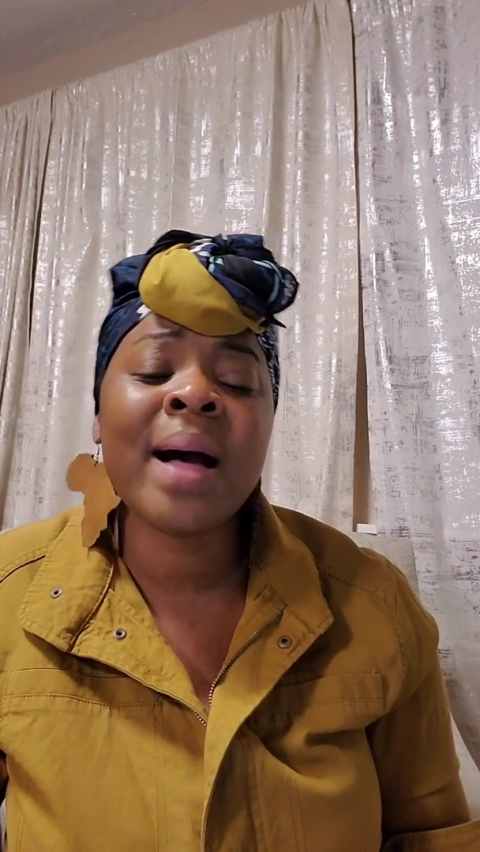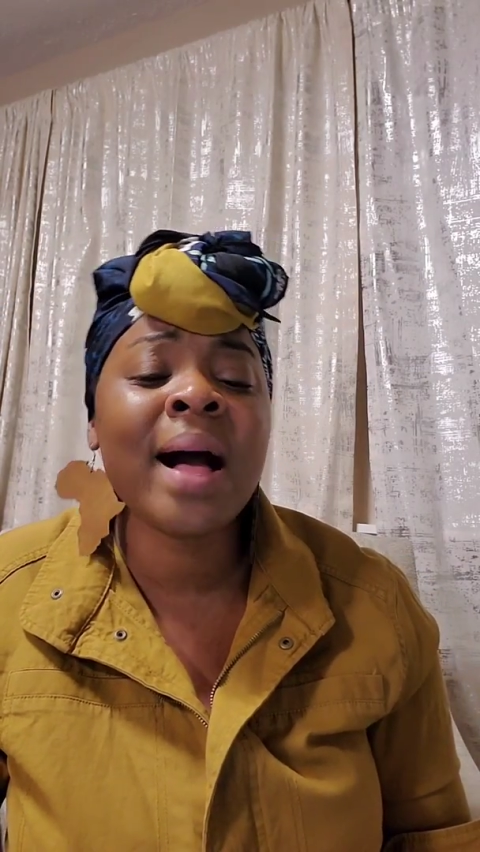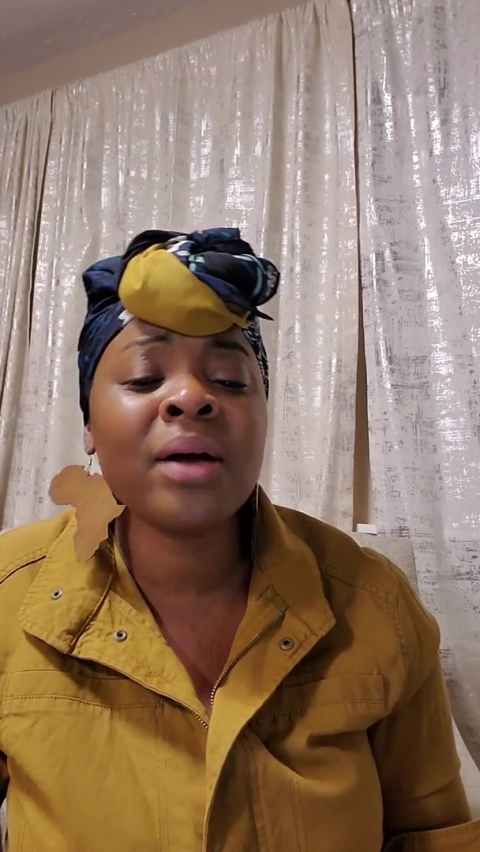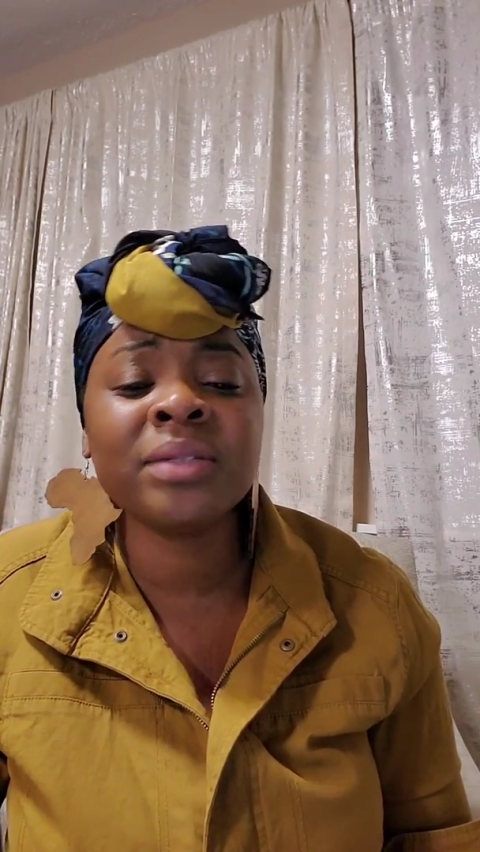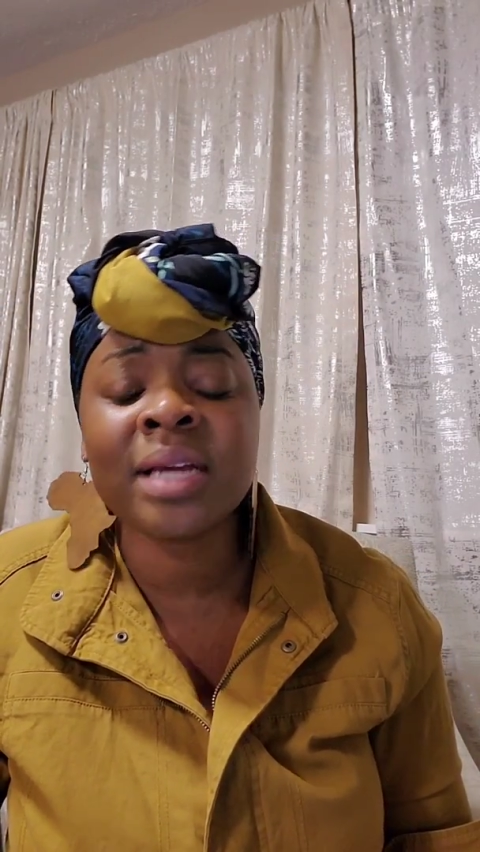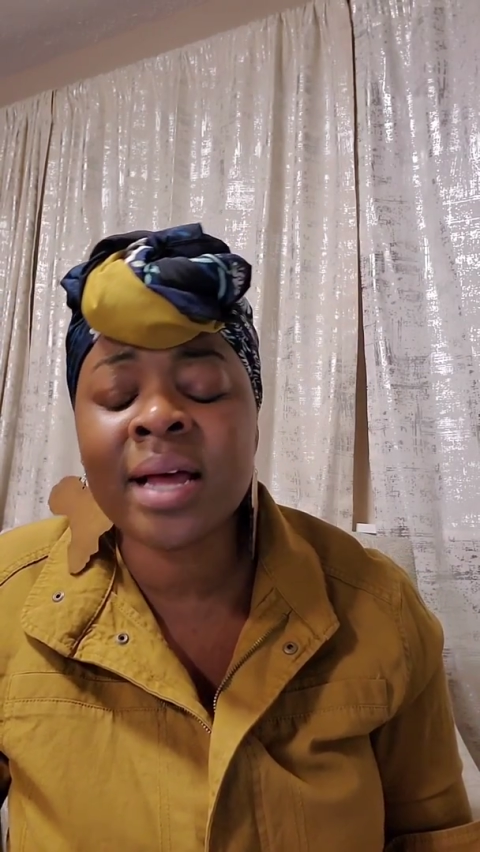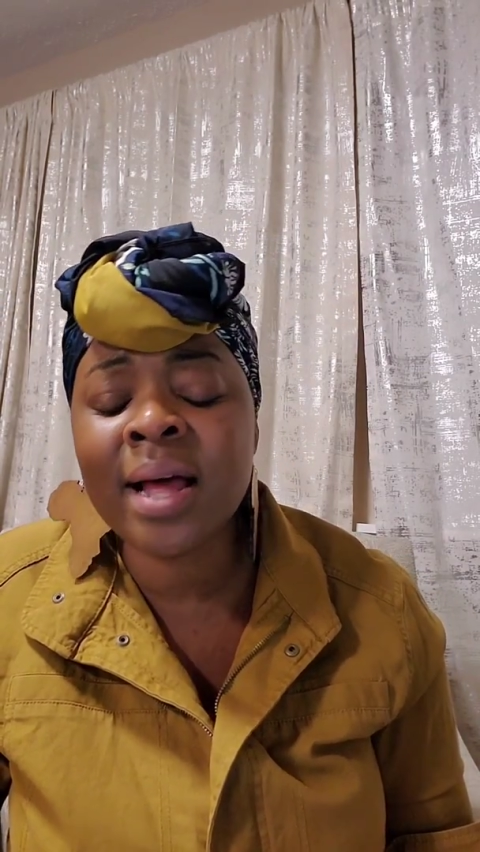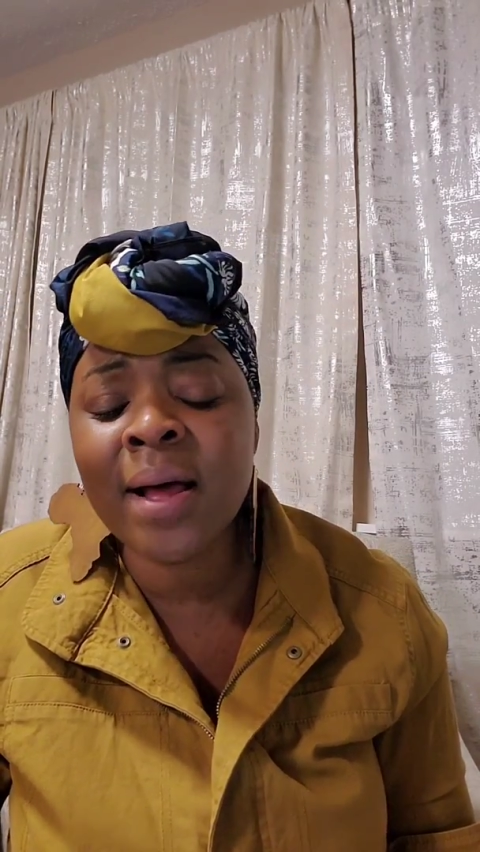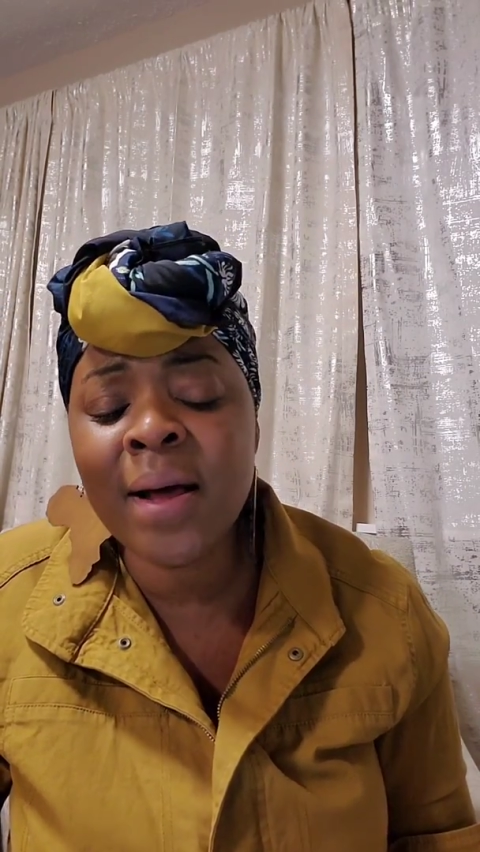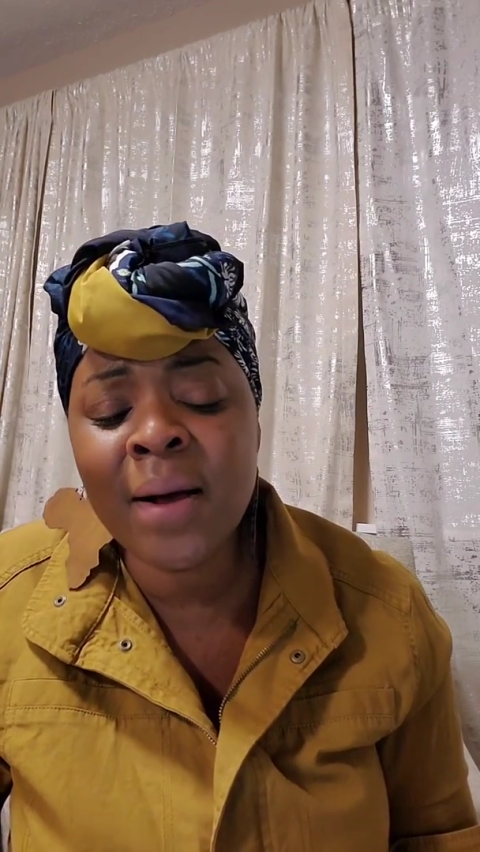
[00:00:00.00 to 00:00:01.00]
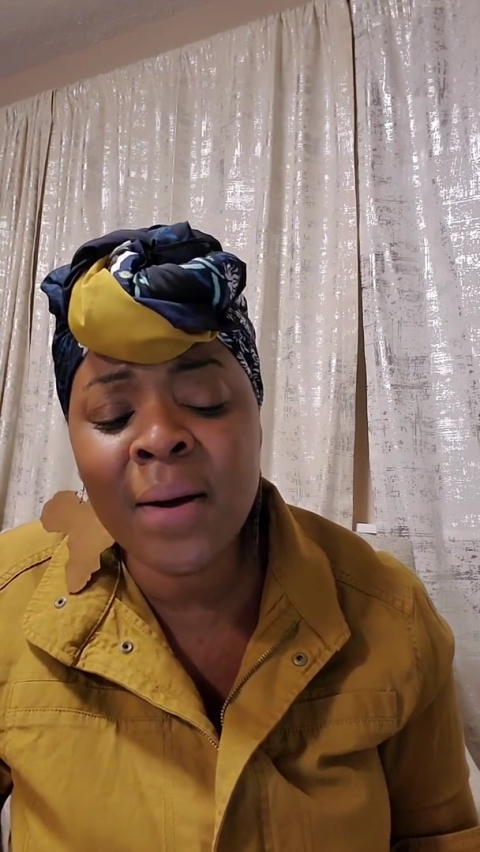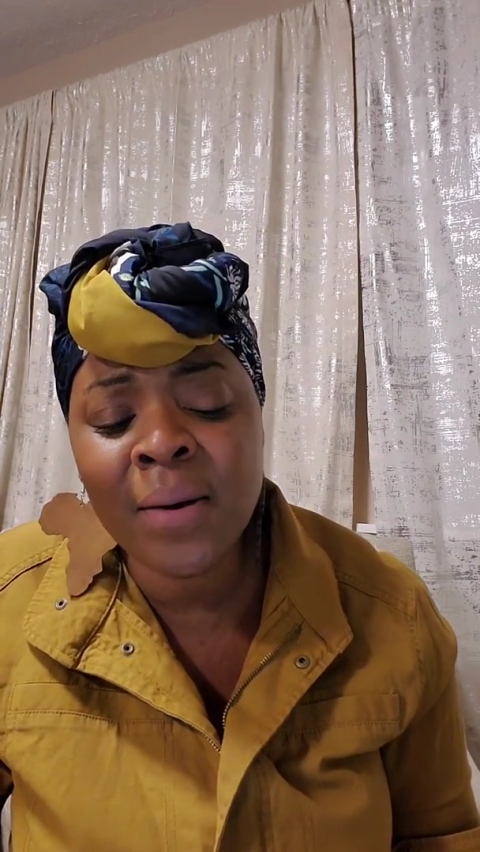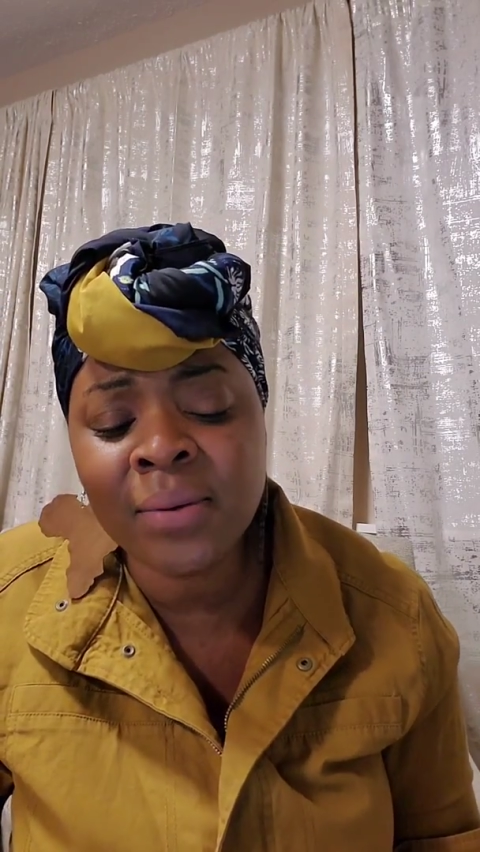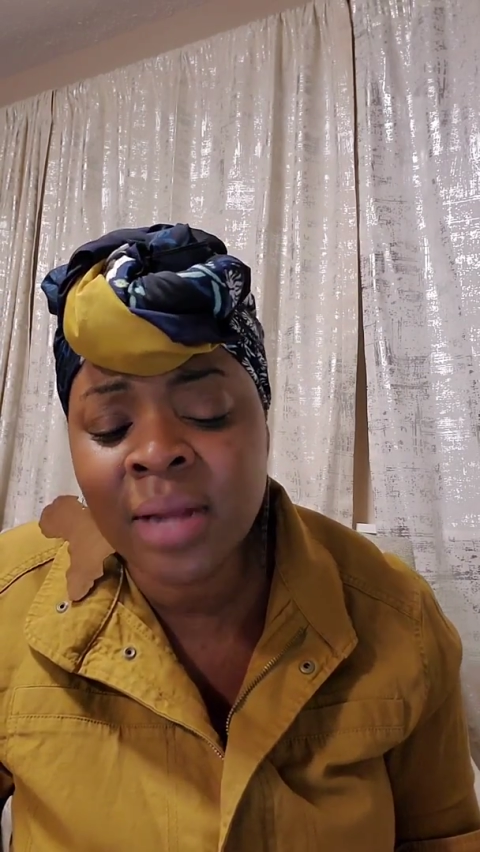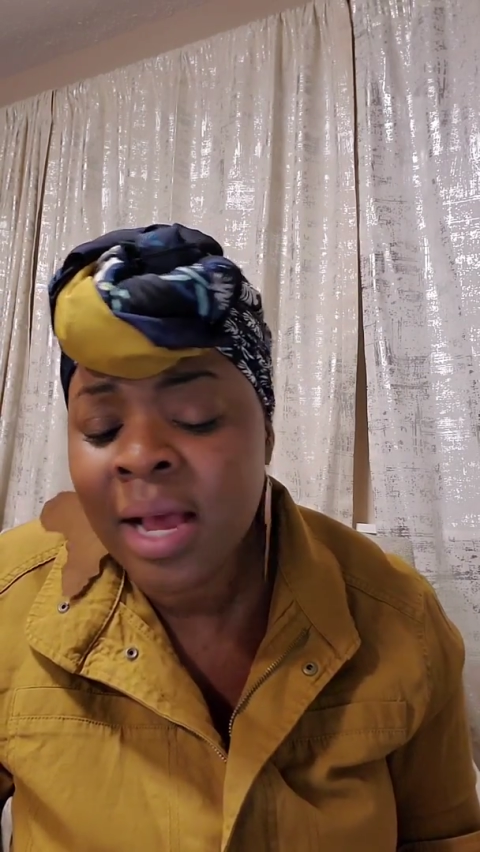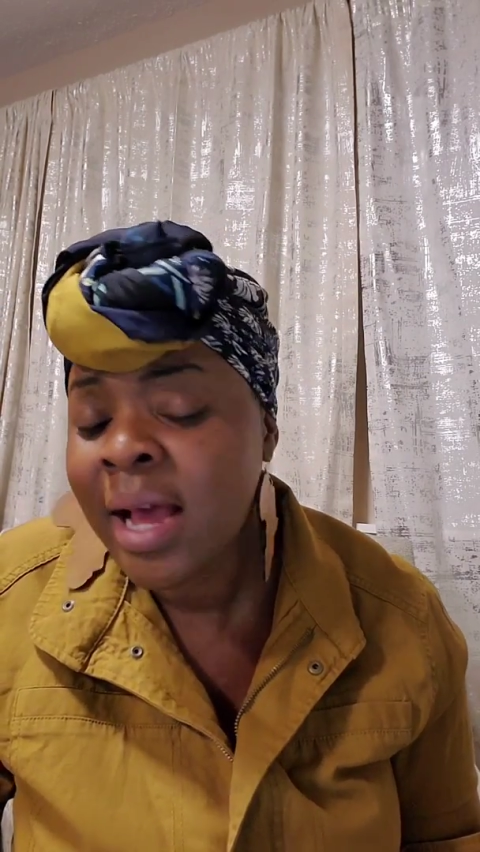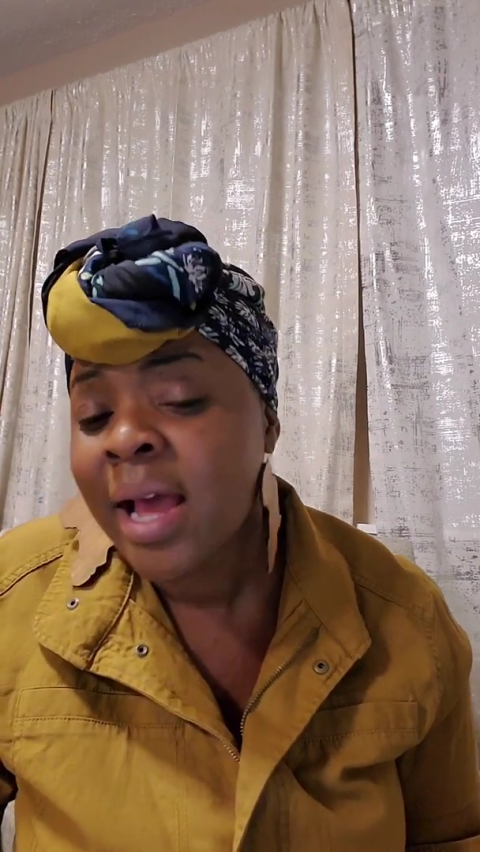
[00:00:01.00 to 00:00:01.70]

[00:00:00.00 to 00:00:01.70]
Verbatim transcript: bow down.